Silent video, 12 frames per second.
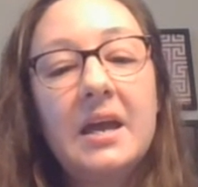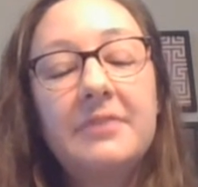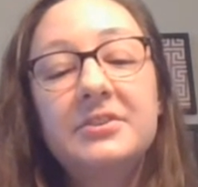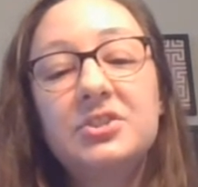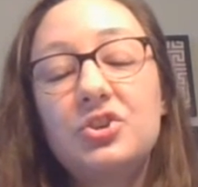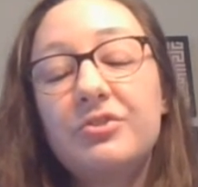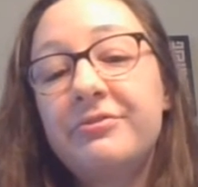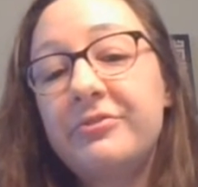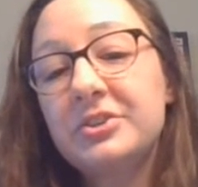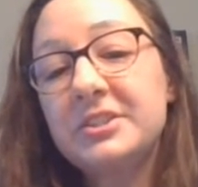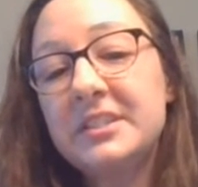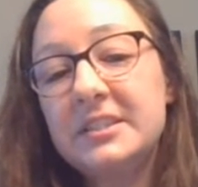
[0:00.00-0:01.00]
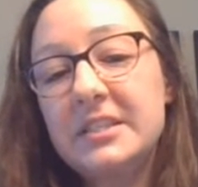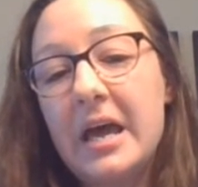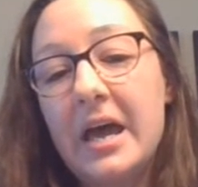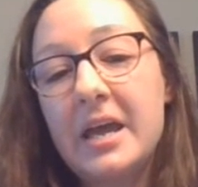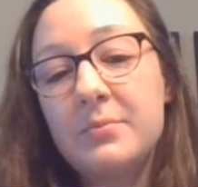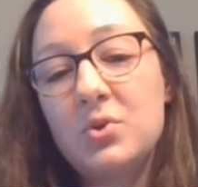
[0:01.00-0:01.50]
If it's your first
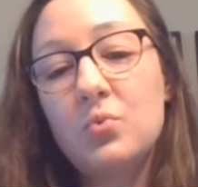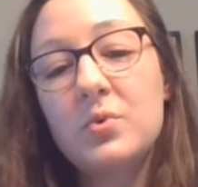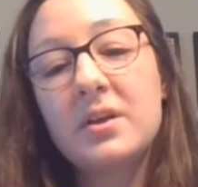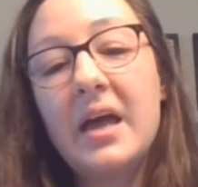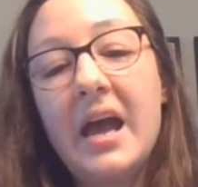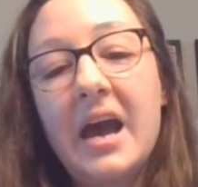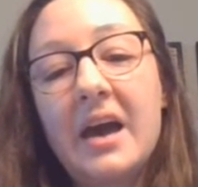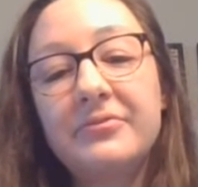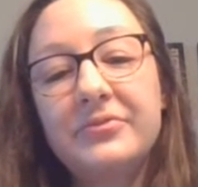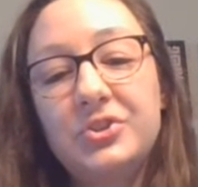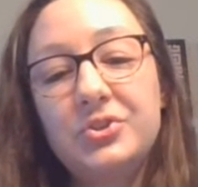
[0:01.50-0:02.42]
time, you have